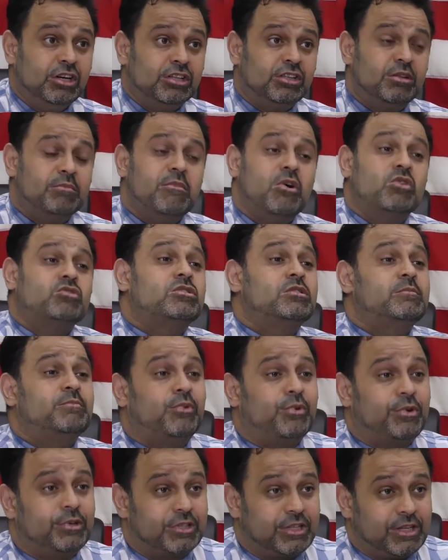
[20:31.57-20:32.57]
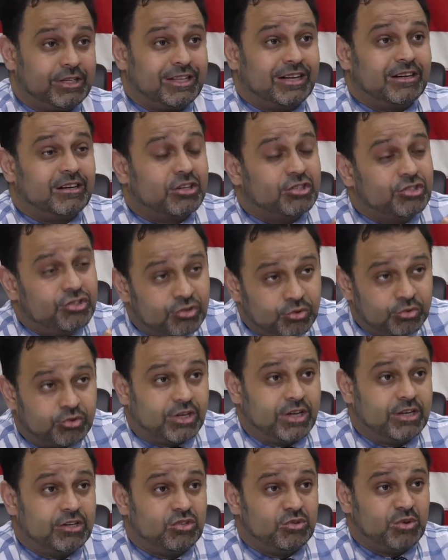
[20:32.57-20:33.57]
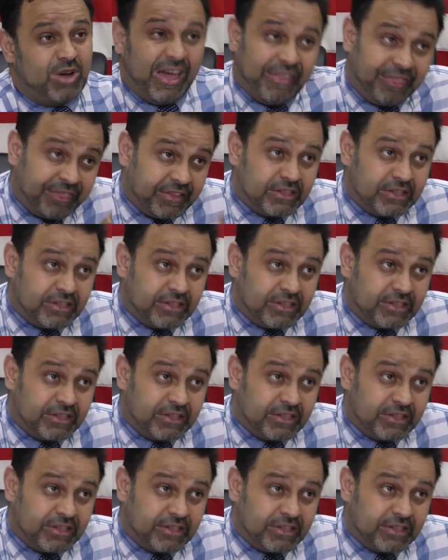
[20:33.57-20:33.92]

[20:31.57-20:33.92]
The most important thing that a youth can do at